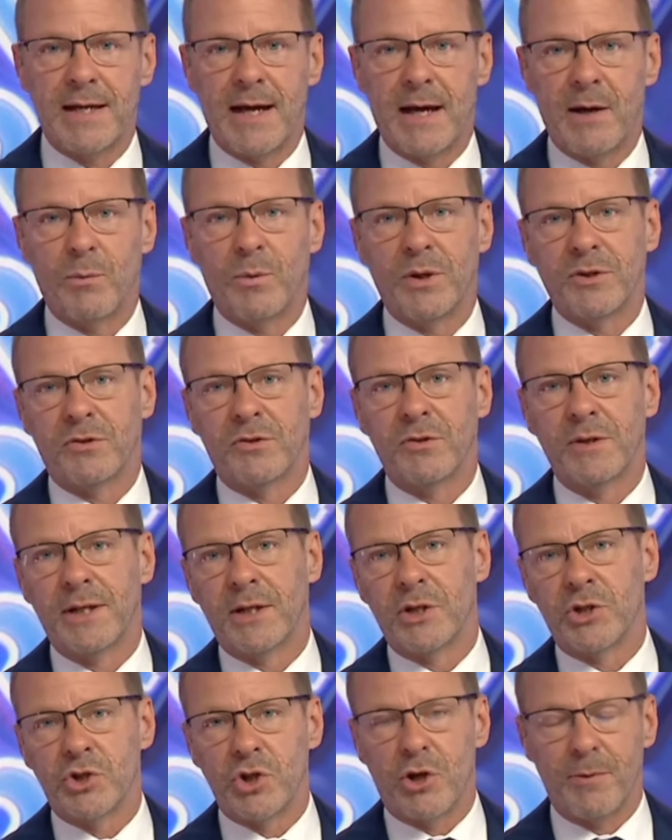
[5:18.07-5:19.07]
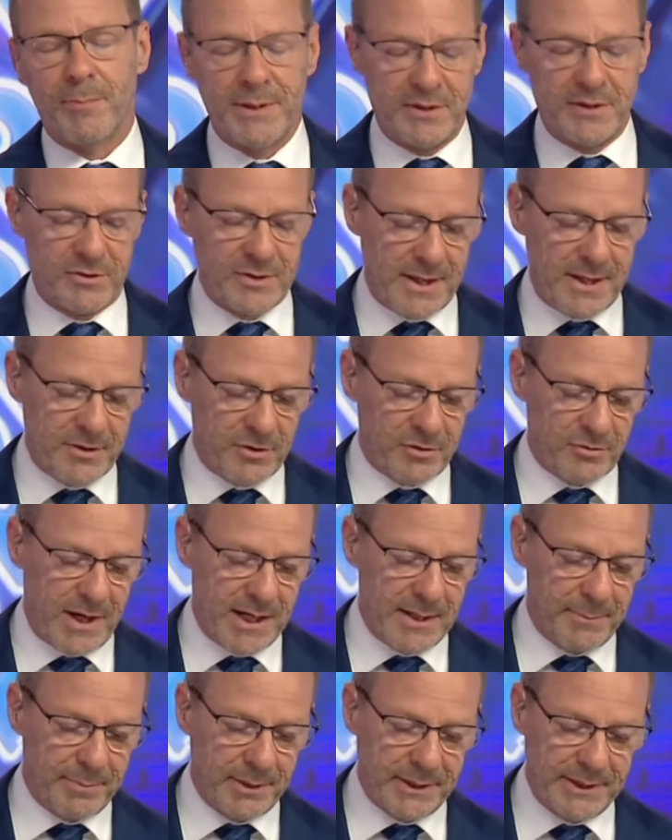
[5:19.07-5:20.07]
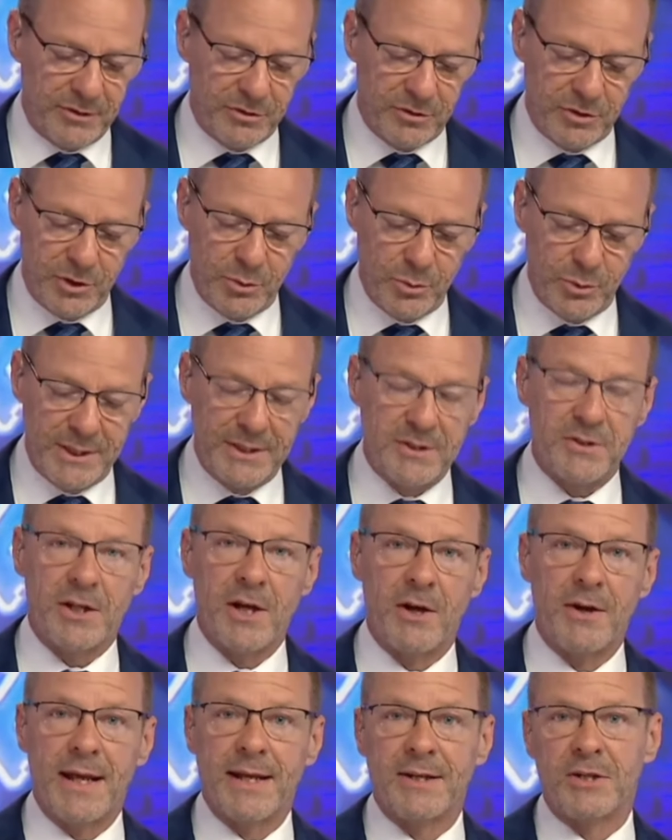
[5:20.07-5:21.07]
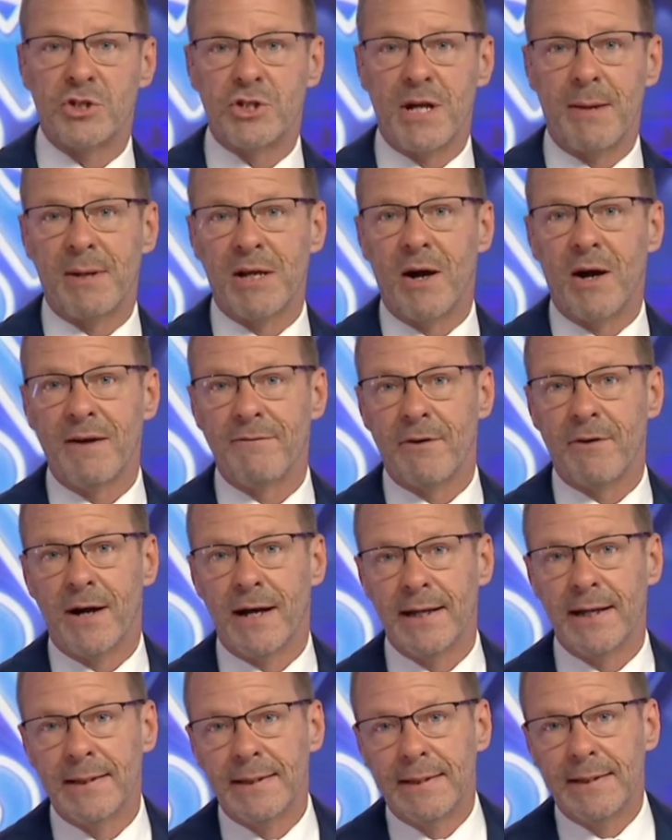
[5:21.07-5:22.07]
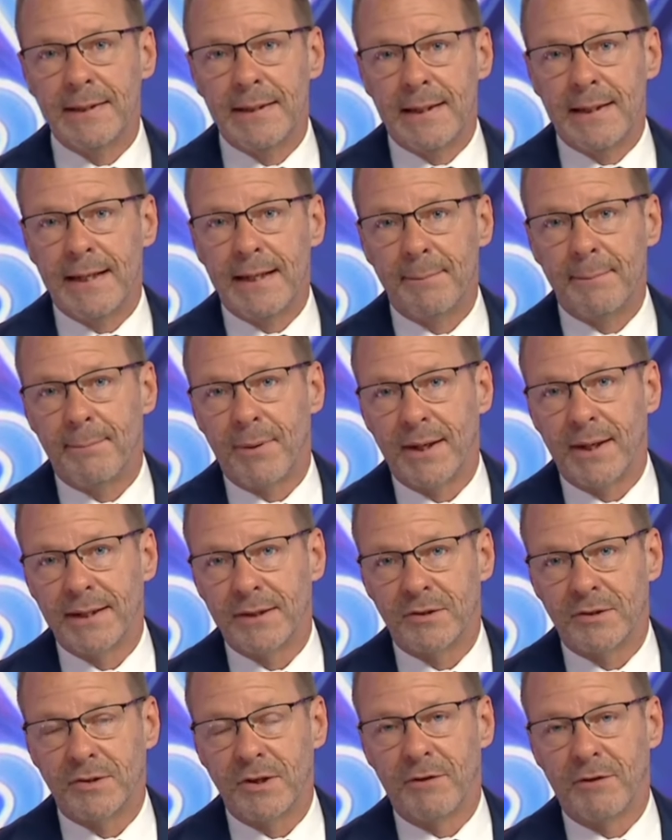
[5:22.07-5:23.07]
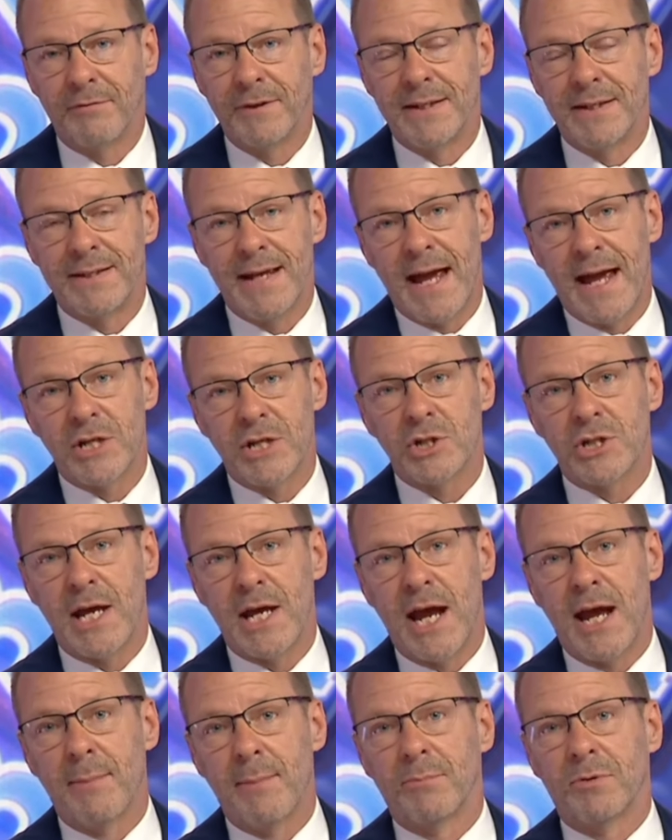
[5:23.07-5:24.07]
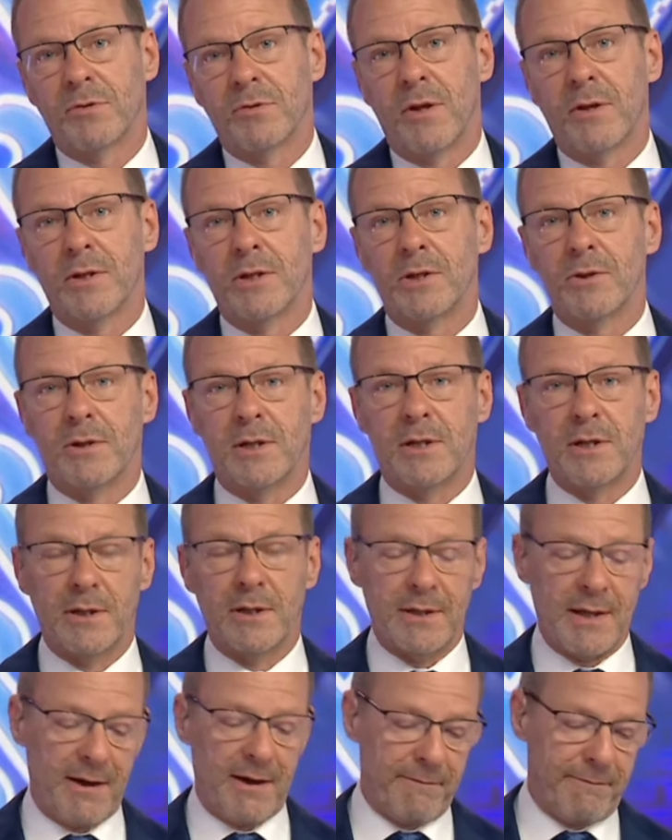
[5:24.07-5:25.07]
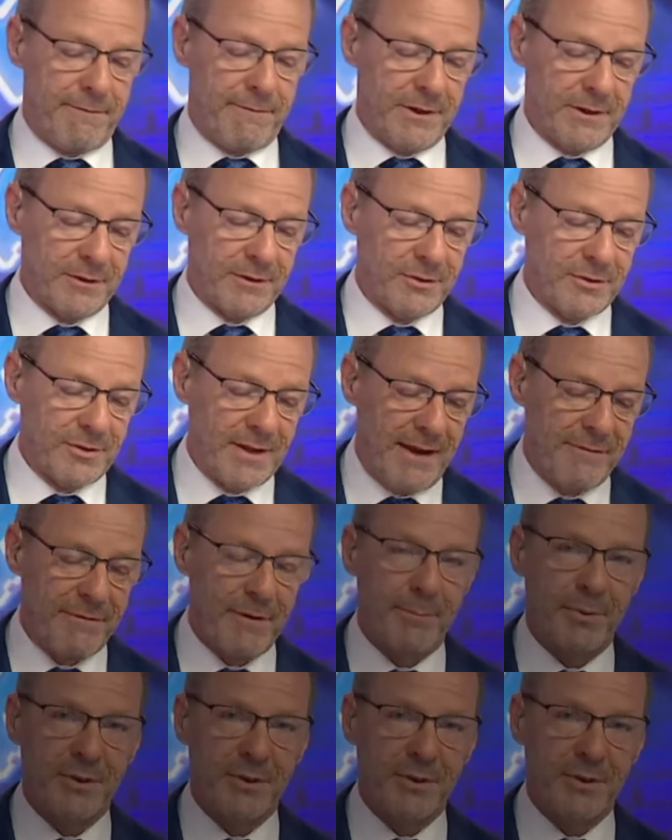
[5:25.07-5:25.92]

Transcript: uh, once you get a job in the South Australian Police, you will need to go down to J B Hi-Fi and buy yourself a dash cam so that you can uh, feel safe and